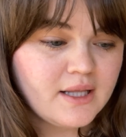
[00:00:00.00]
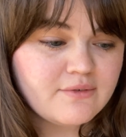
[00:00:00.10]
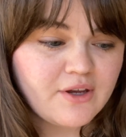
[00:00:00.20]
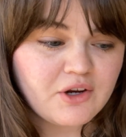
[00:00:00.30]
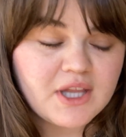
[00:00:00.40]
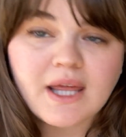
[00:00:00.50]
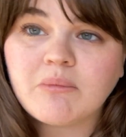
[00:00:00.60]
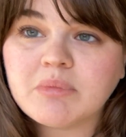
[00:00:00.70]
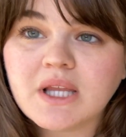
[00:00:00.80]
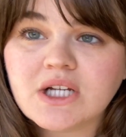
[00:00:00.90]
very
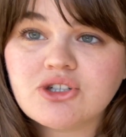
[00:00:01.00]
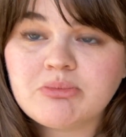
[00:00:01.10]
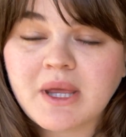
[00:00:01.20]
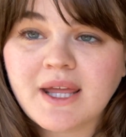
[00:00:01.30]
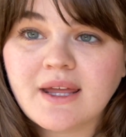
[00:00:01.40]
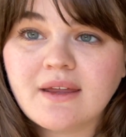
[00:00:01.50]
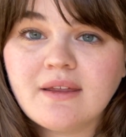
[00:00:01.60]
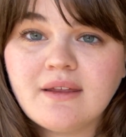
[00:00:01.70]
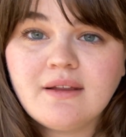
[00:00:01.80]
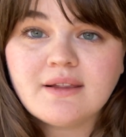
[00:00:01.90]
like blush
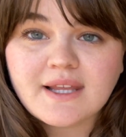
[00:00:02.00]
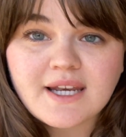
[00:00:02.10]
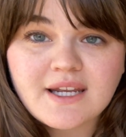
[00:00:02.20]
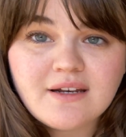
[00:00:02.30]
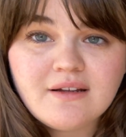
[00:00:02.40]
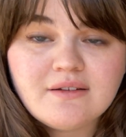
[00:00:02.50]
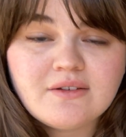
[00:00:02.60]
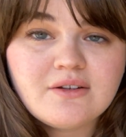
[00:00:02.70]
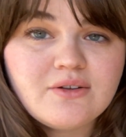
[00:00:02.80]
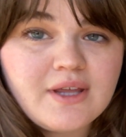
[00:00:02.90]
pink linen to do the